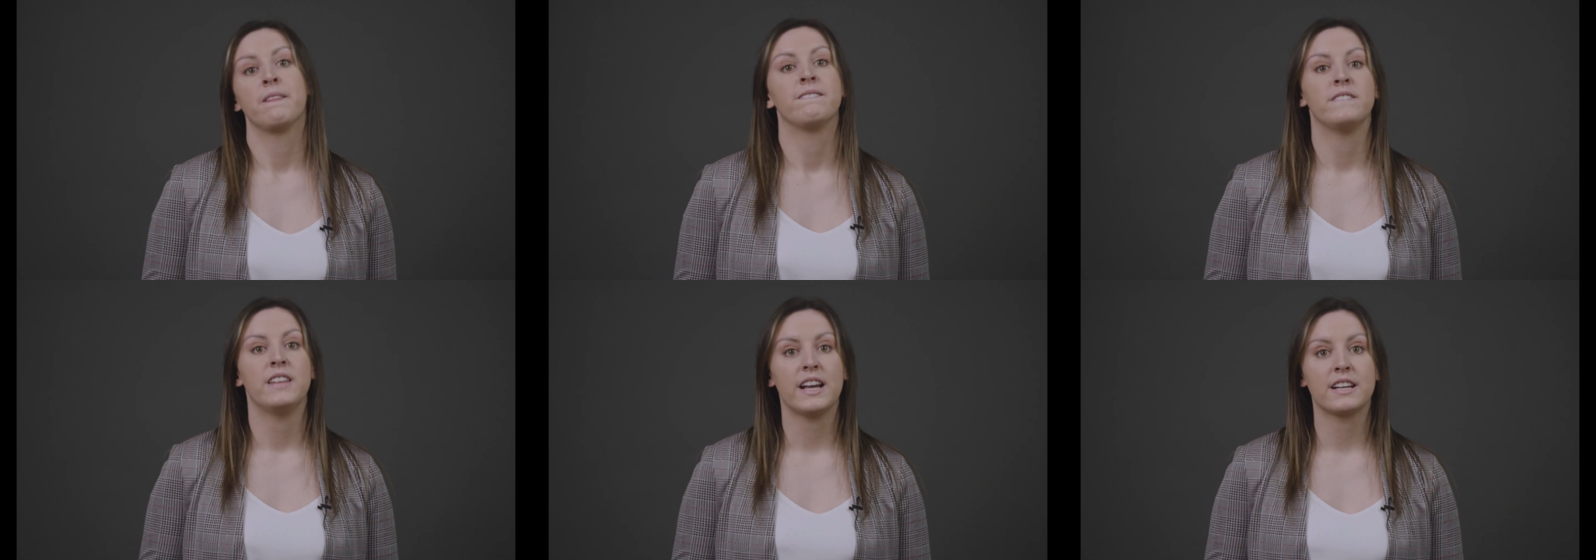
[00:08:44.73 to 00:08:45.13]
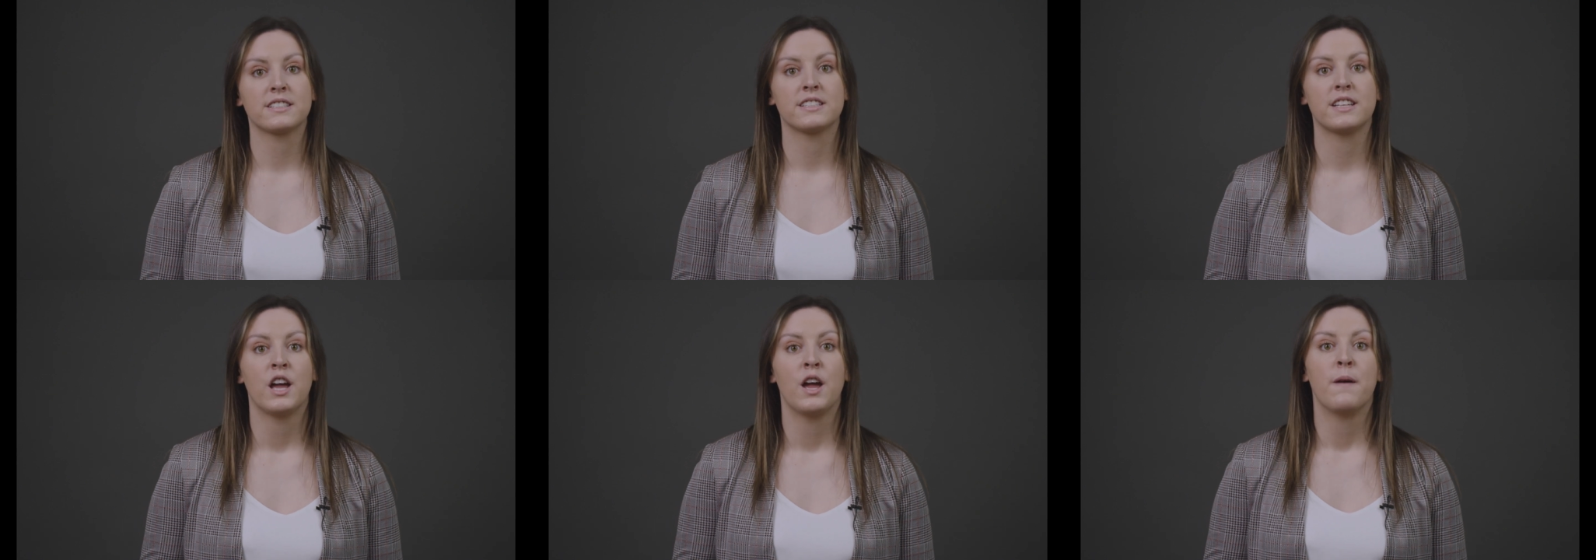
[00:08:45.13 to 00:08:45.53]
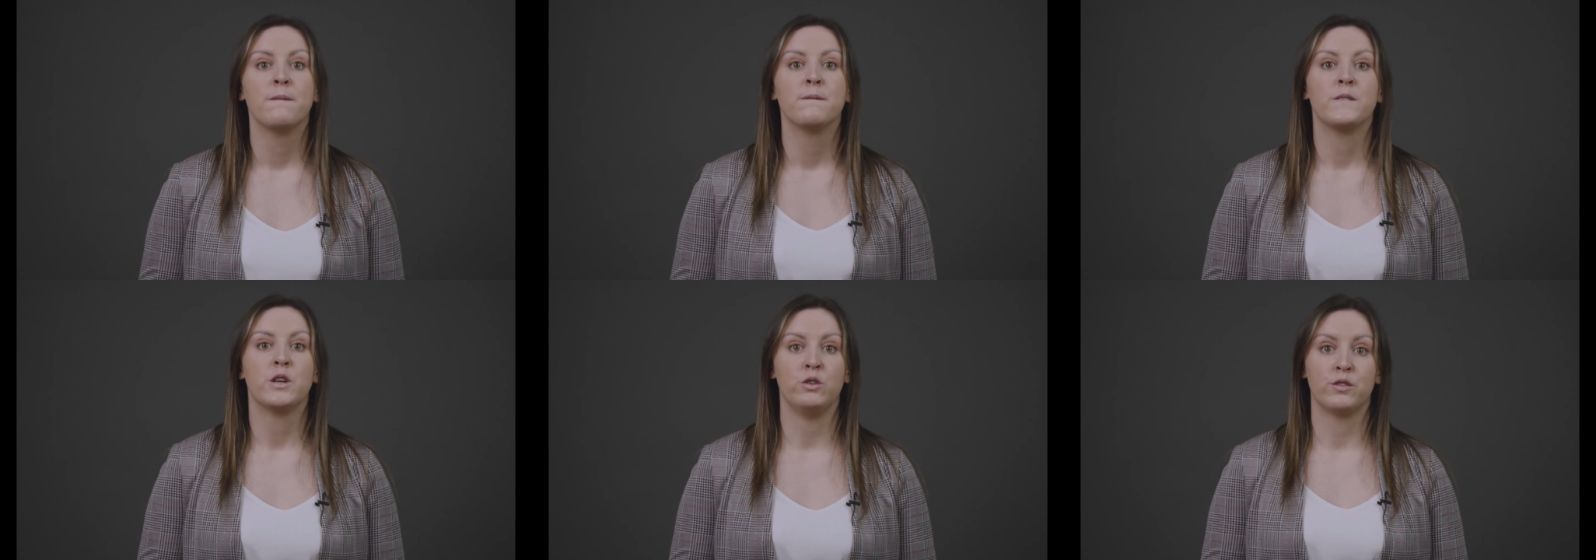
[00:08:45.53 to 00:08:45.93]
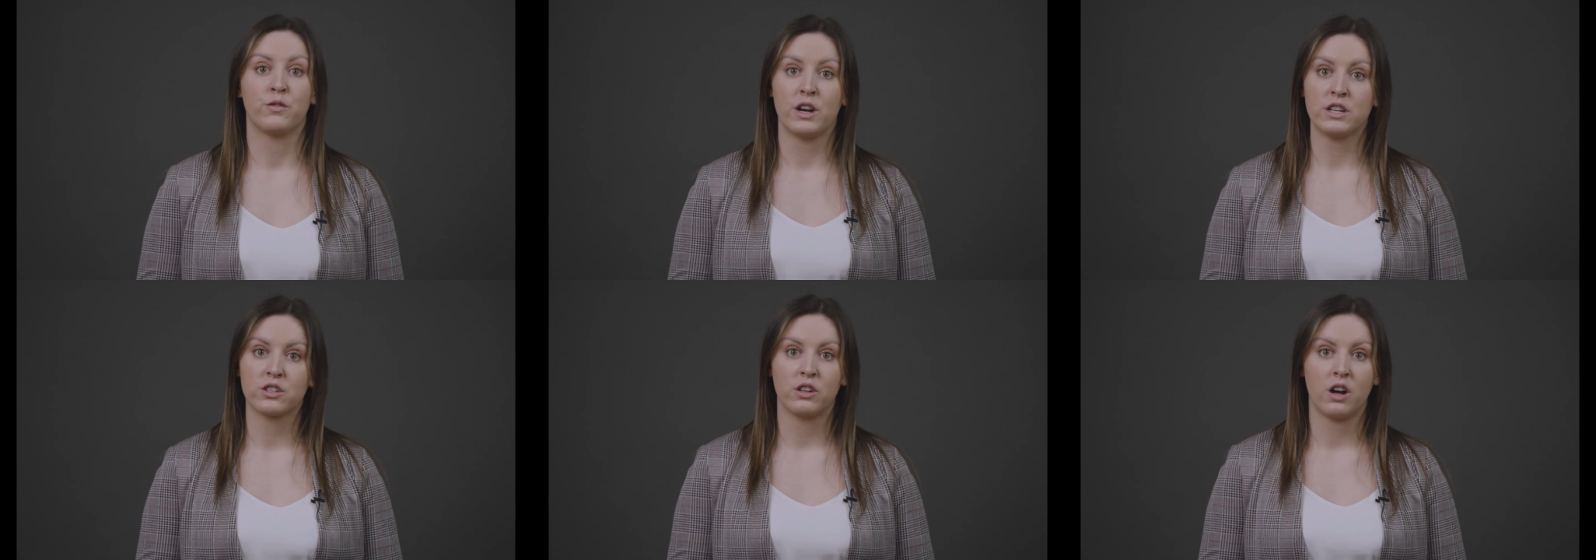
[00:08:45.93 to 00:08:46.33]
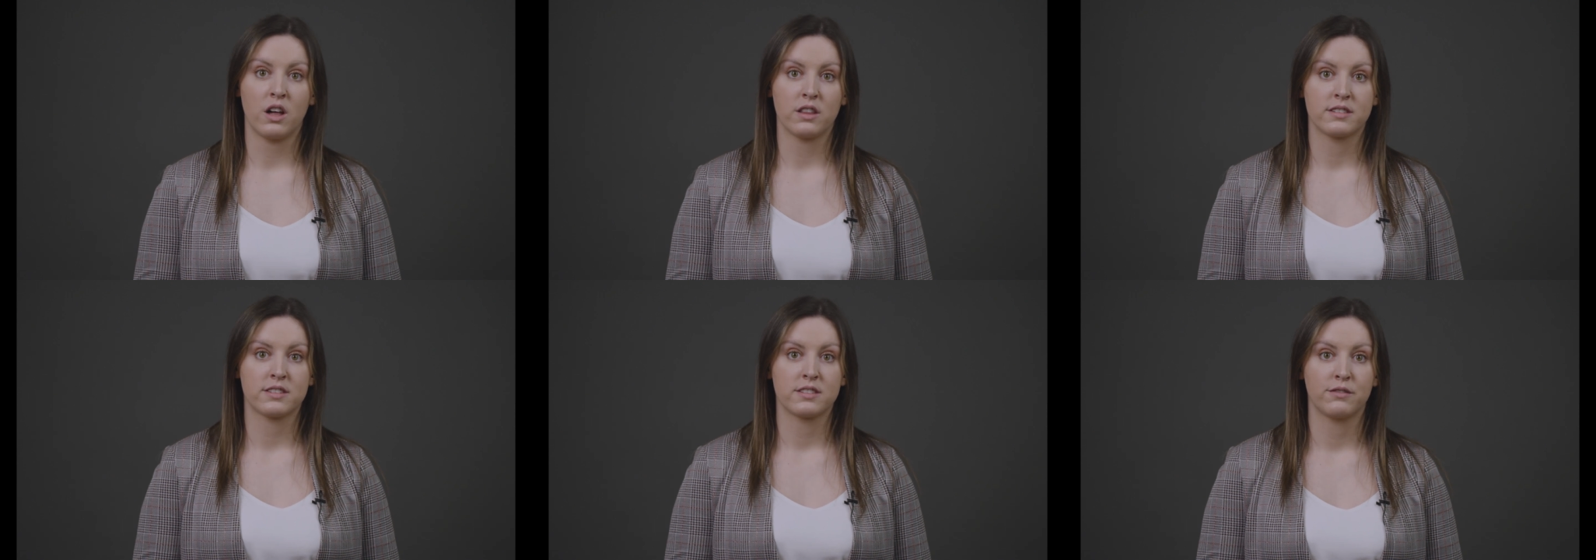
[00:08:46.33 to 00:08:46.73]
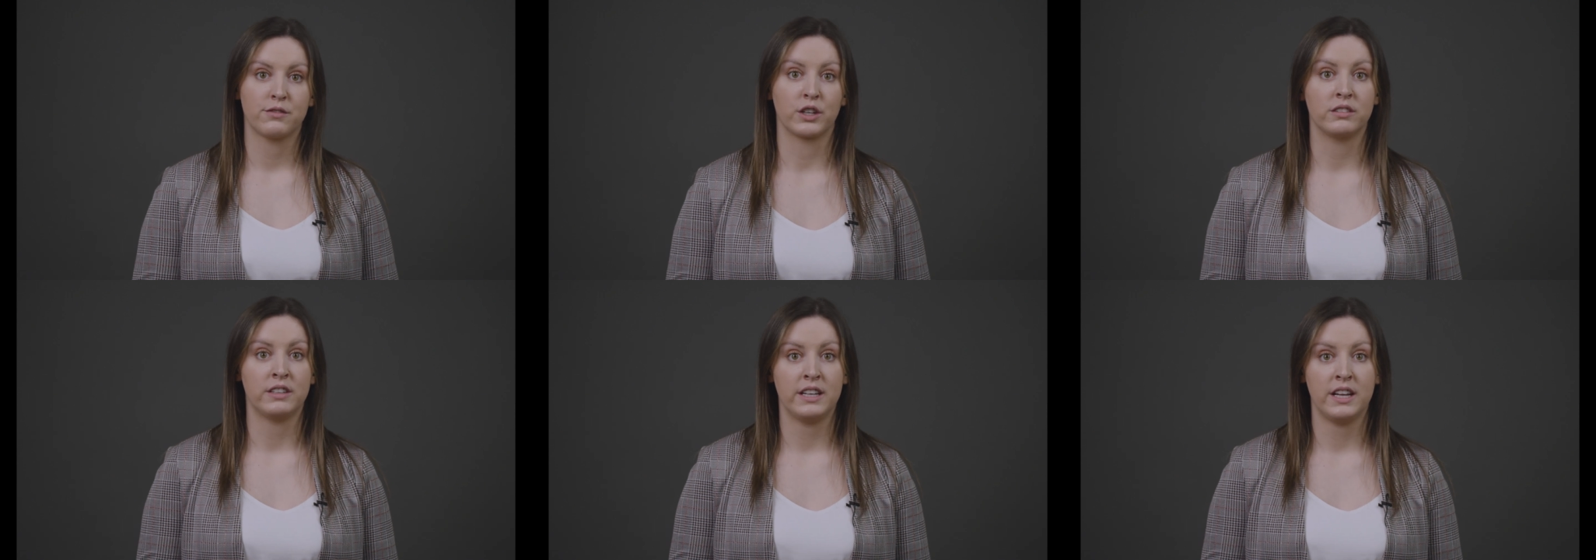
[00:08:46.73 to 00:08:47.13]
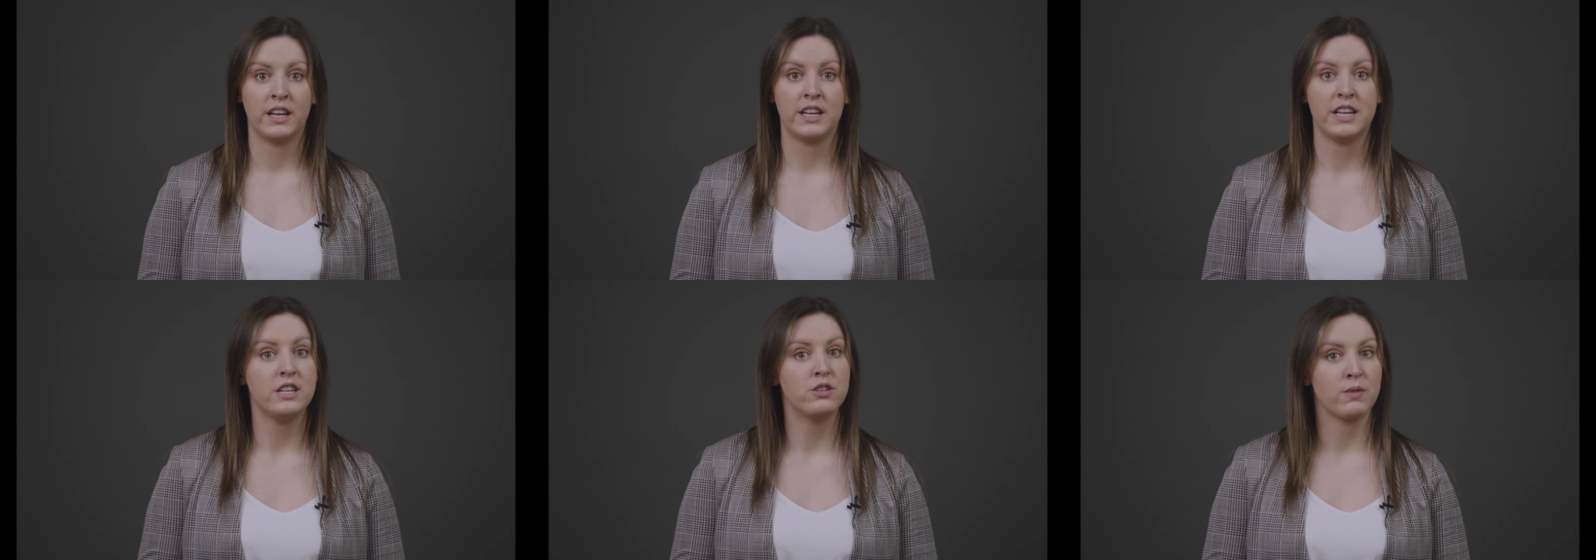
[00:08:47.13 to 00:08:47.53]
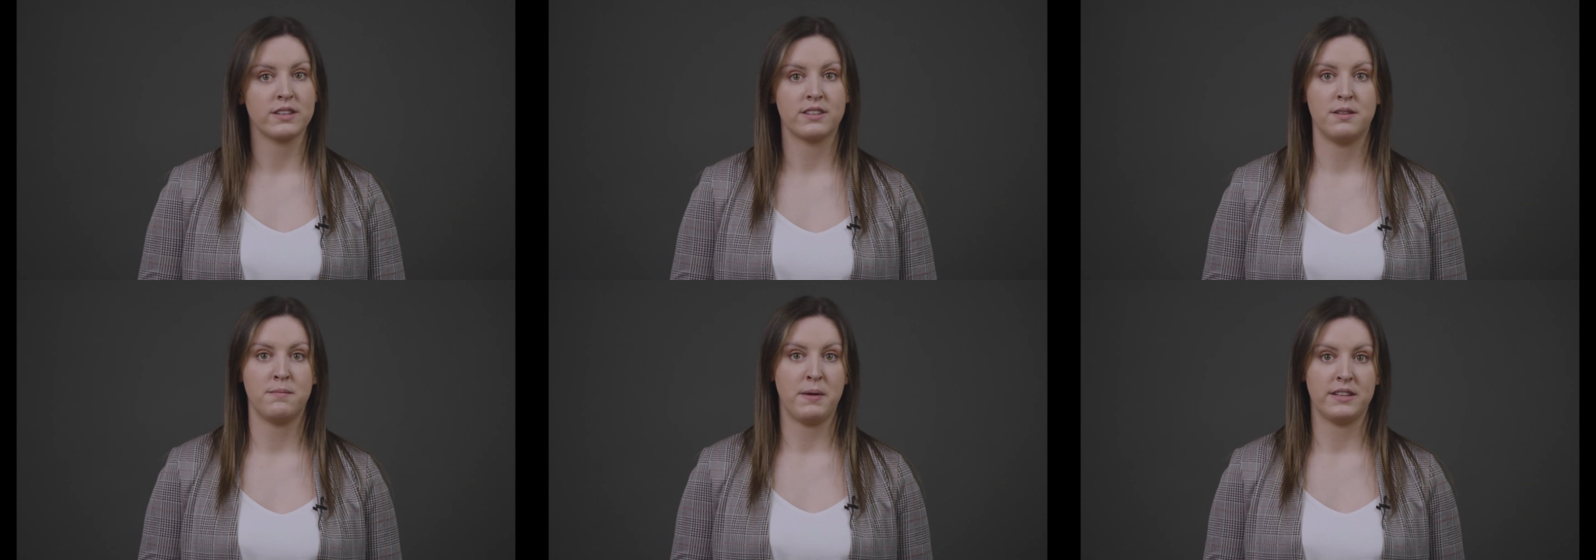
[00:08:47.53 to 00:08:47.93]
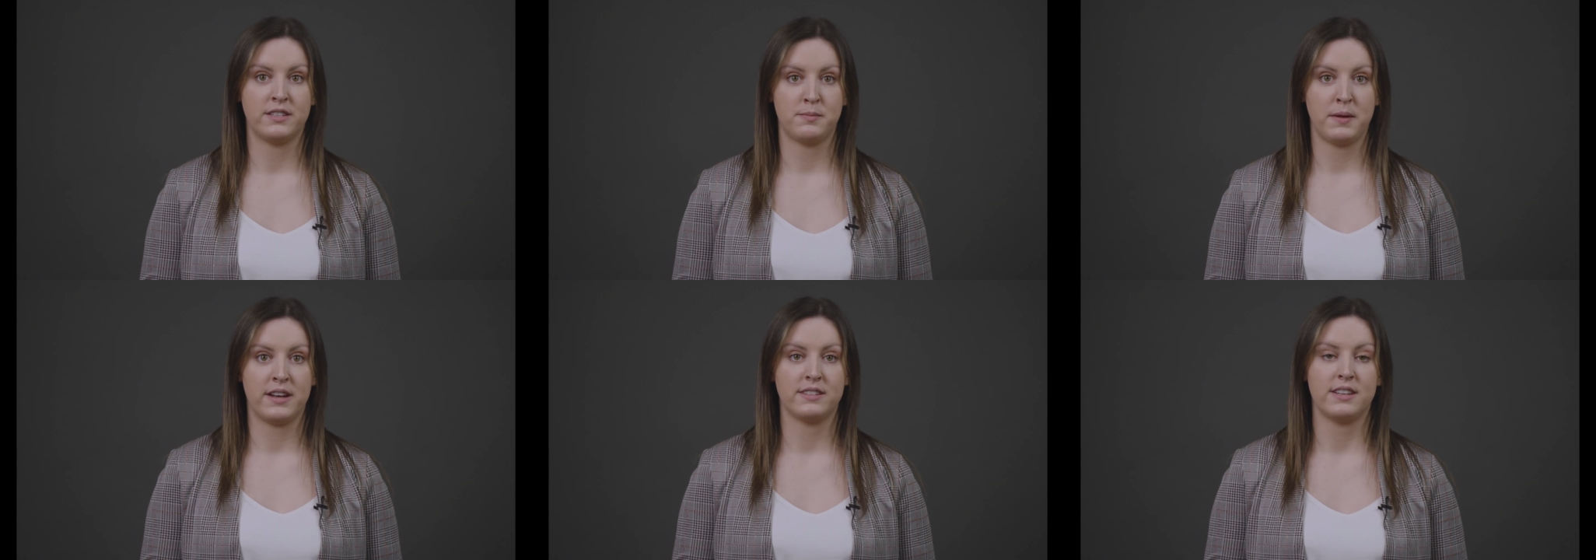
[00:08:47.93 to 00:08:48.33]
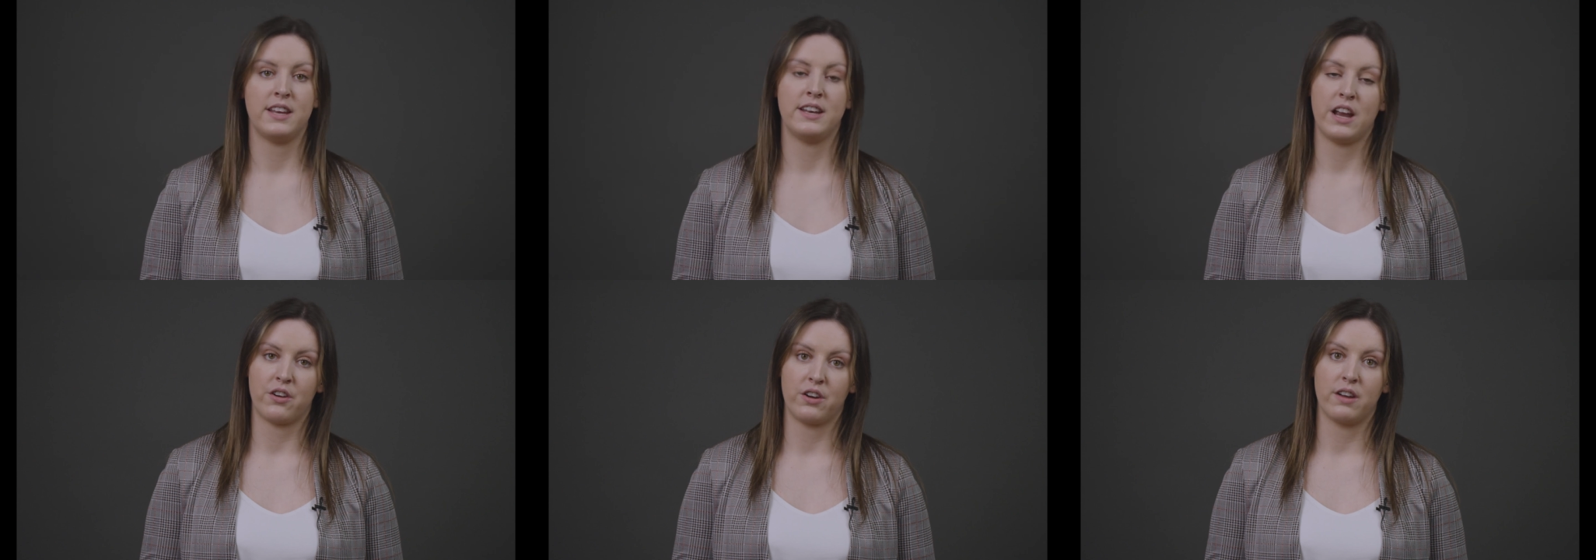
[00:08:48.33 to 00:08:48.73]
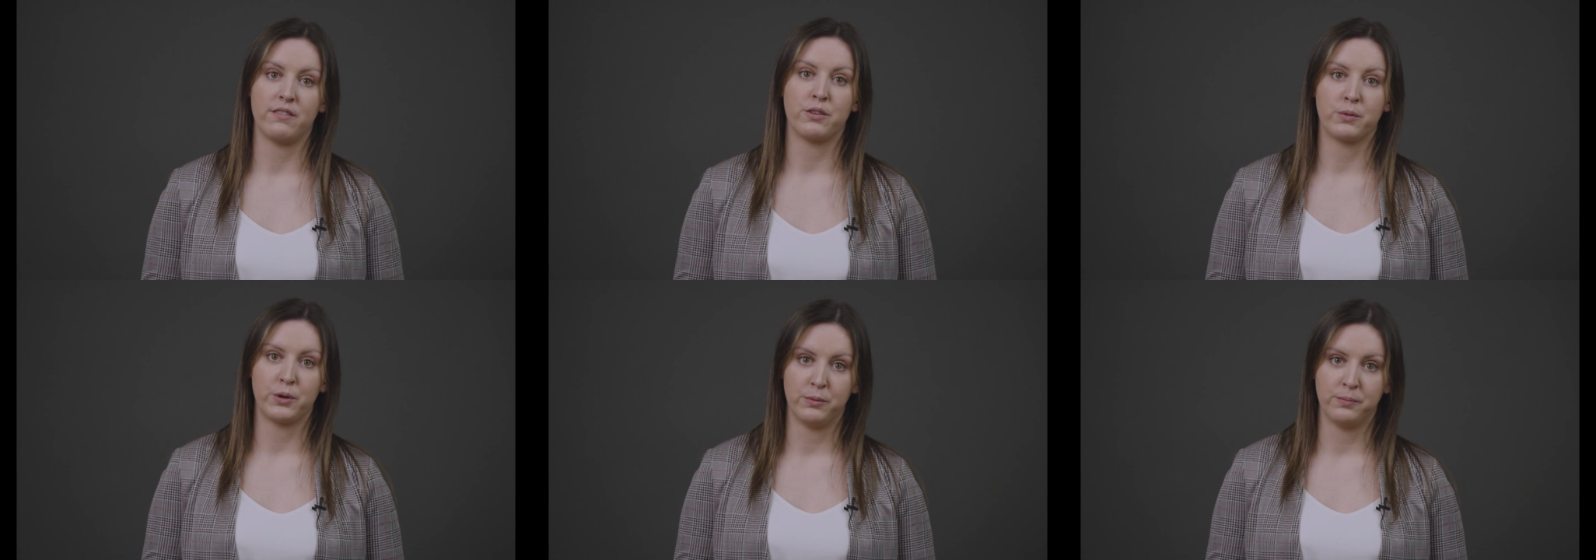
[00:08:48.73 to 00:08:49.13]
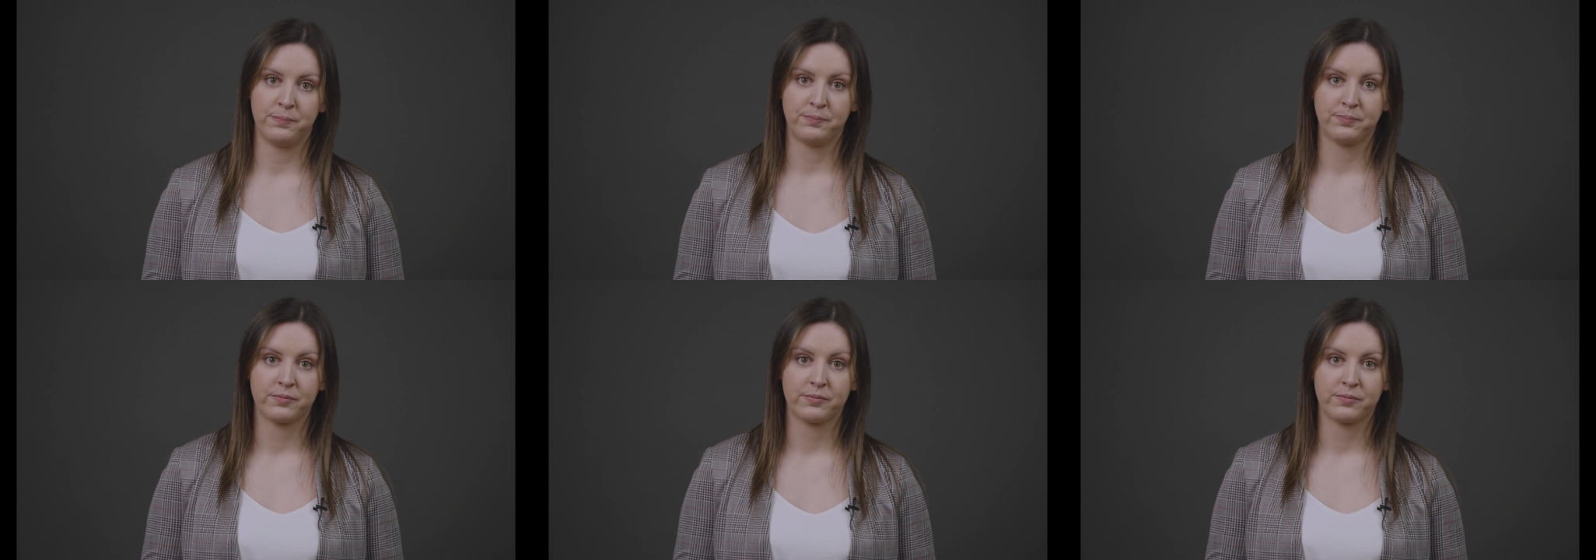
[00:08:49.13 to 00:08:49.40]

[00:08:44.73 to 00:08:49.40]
Next, use fresh cloths for cleaning each resident bed space and area of the room.